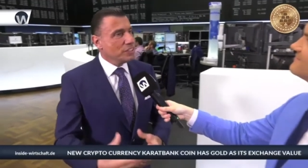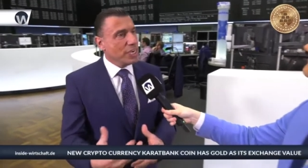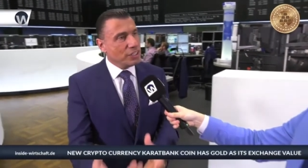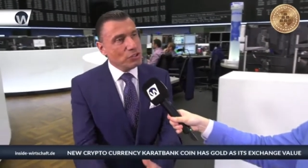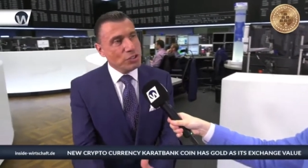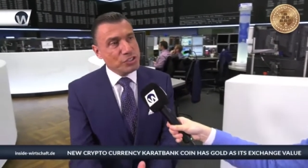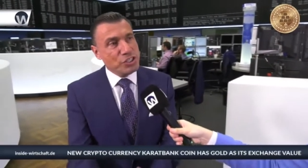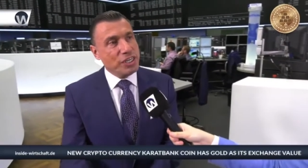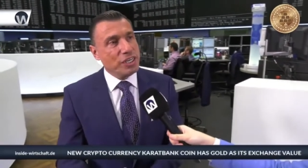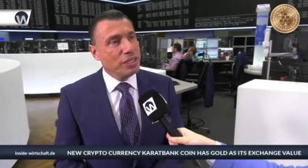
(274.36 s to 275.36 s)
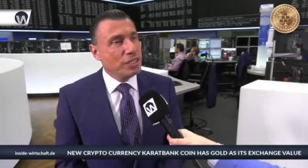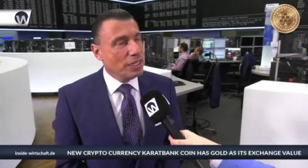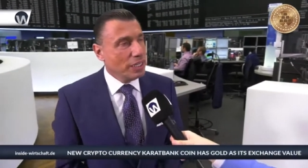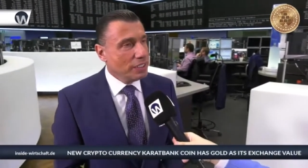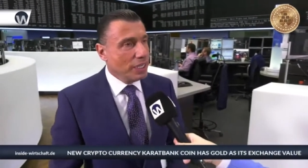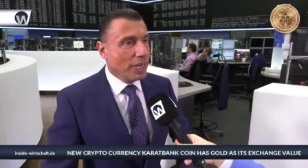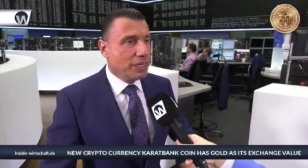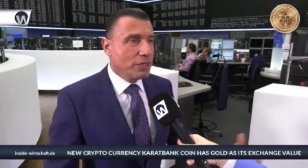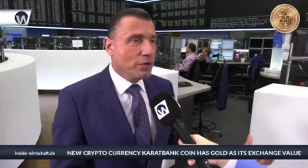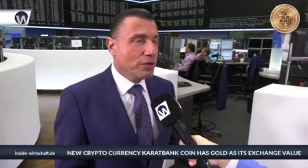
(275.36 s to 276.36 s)
technology, the
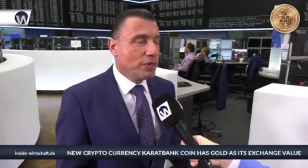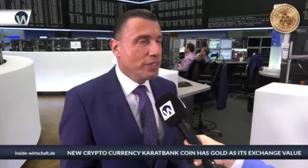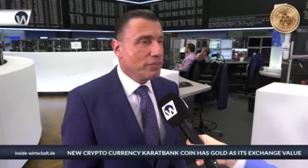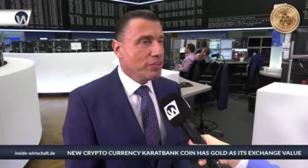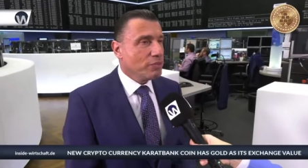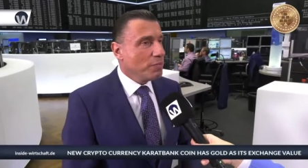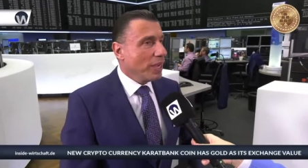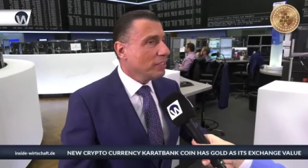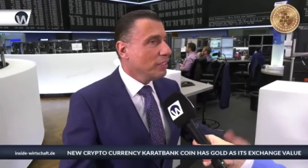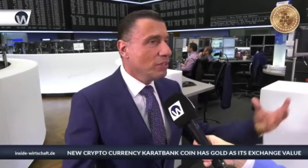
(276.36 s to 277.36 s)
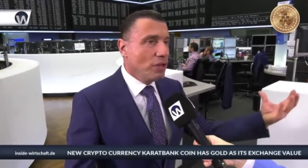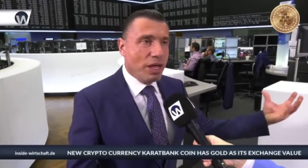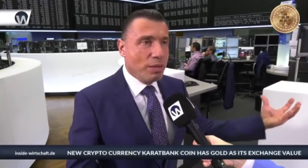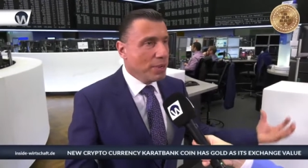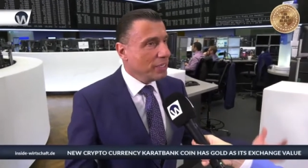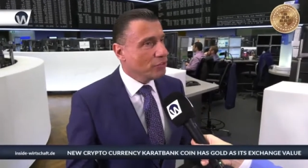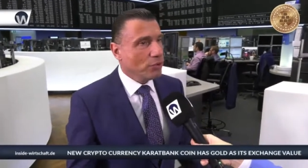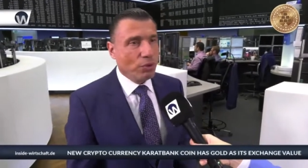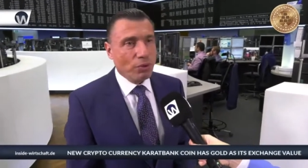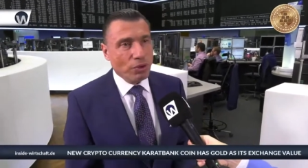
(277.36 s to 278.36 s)
other coins is backed in uh,
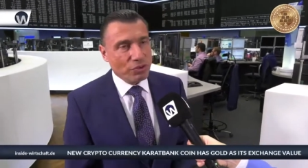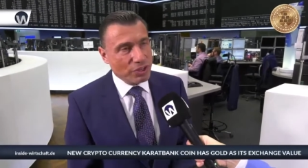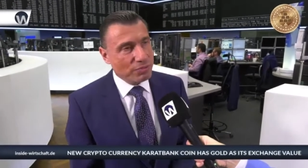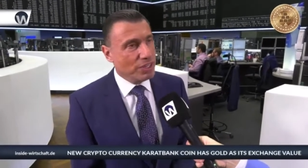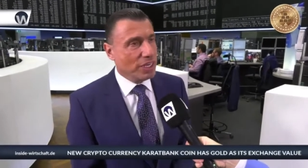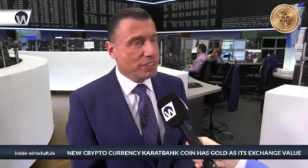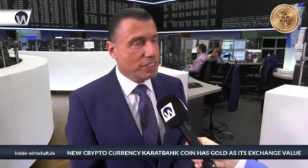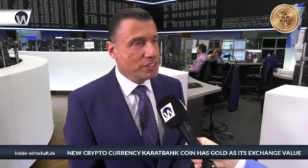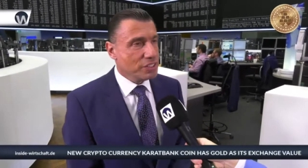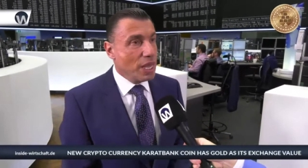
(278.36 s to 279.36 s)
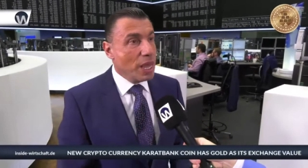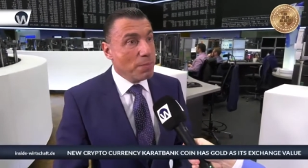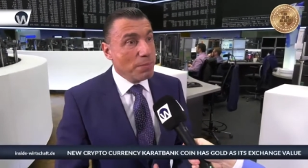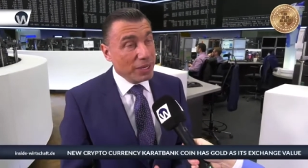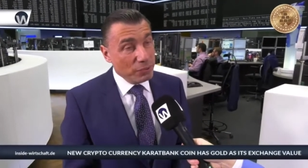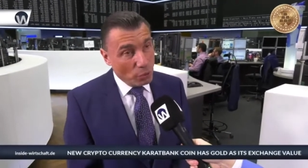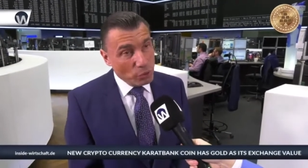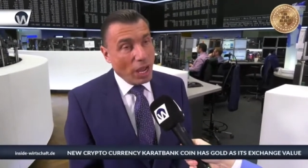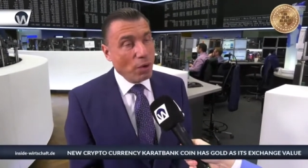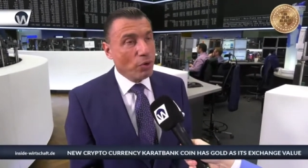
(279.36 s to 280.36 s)
petrol or something like this, but
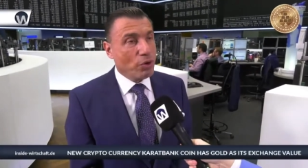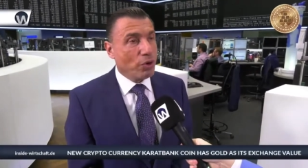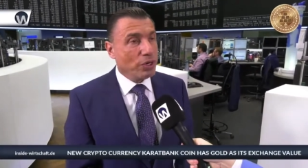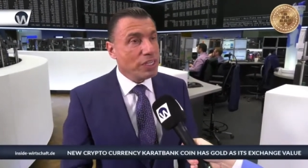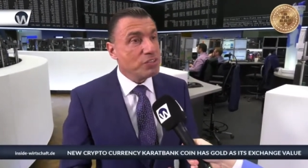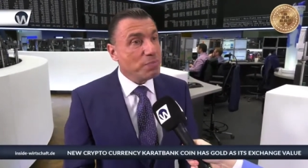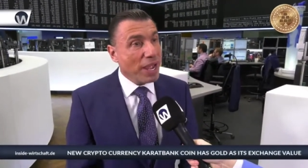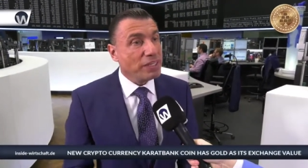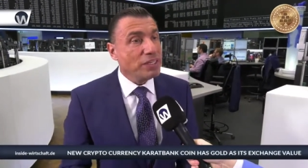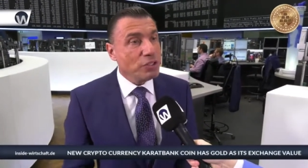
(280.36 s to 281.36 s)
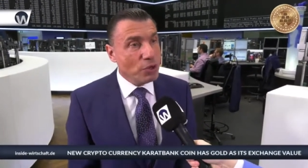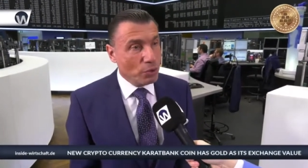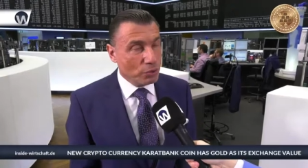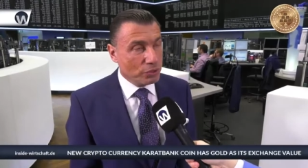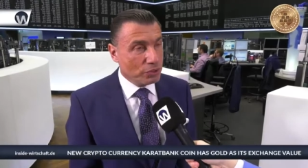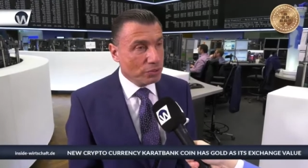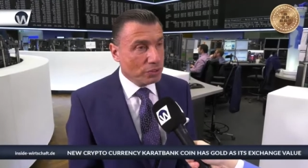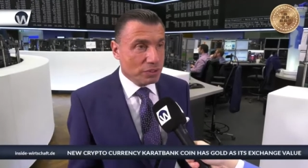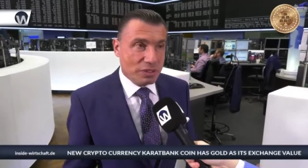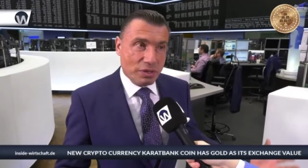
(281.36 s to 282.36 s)
our coin is backed in gold.
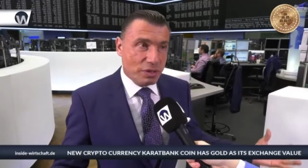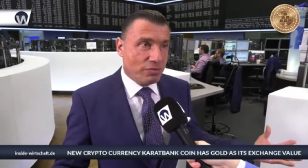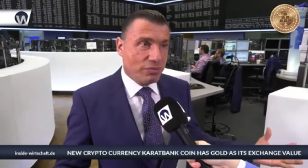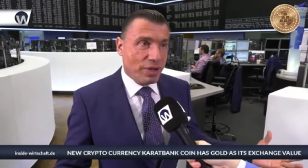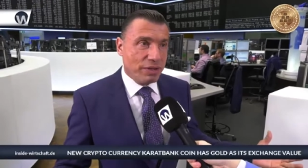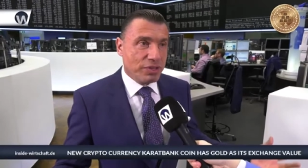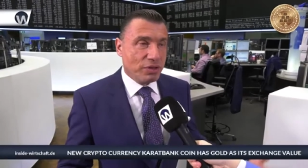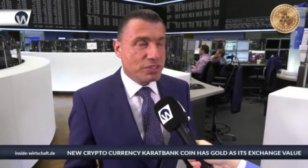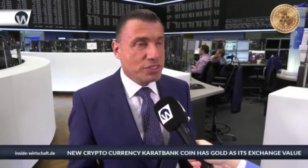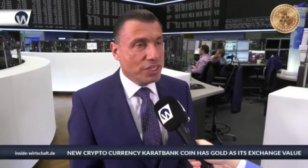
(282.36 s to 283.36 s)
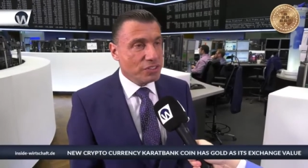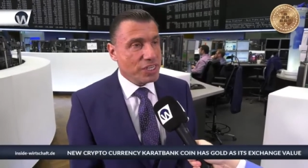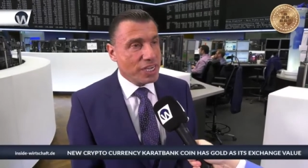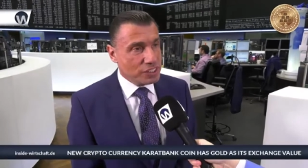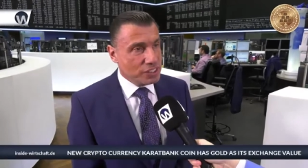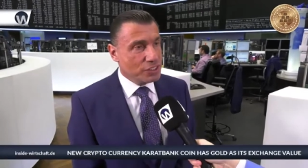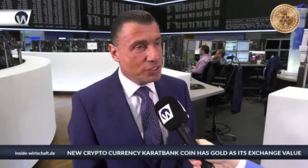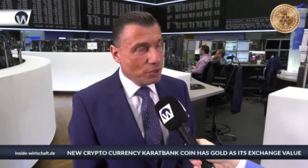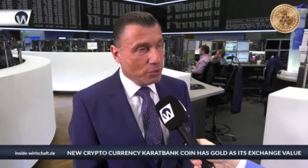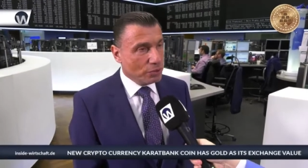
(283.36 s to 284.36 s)
5,000 years exists the
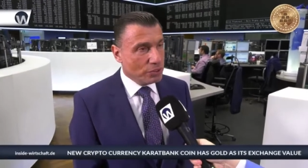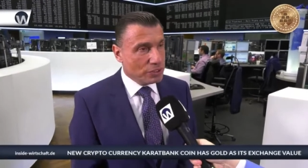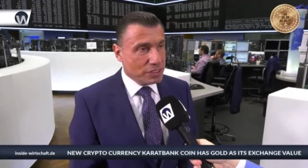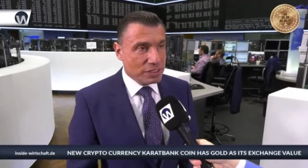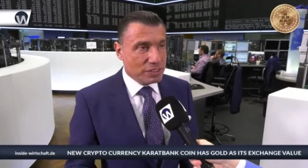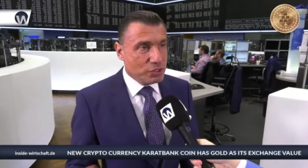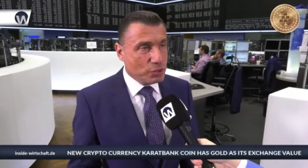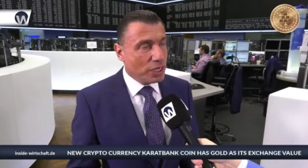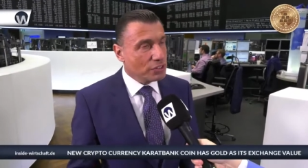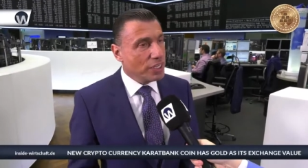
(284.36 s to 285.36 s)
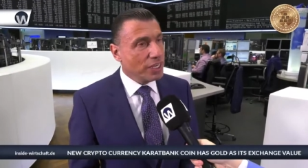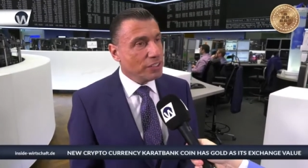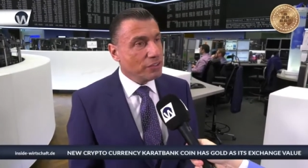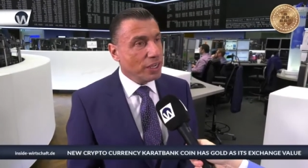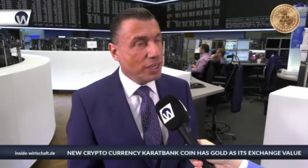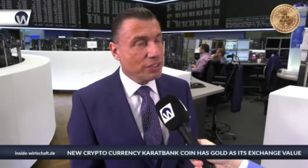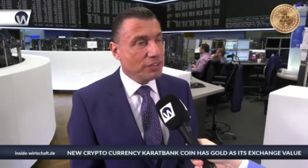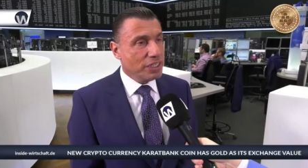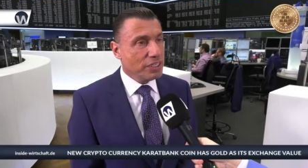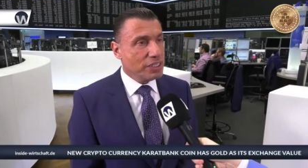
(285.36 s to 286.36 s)
gold,
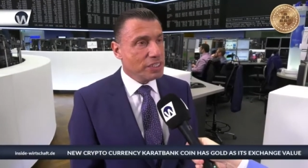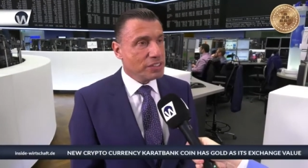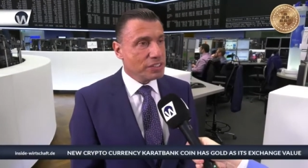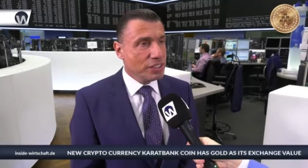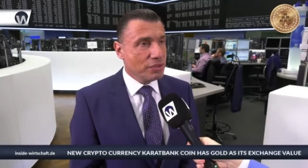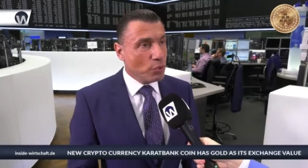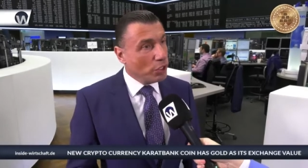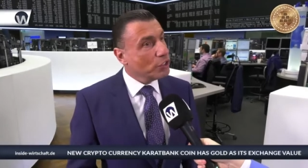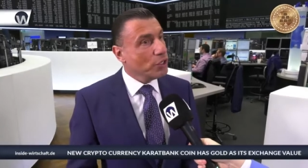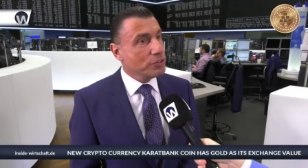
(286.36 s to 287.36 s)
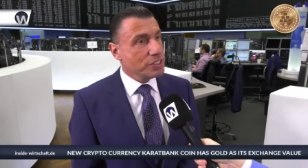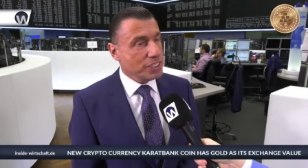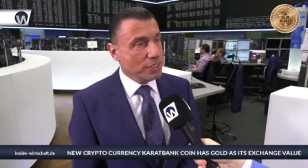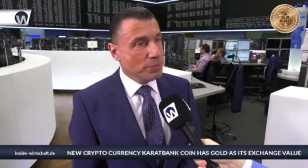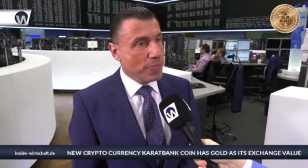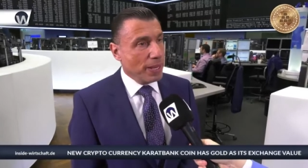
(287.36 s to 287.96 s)
2,800 year is the world currency,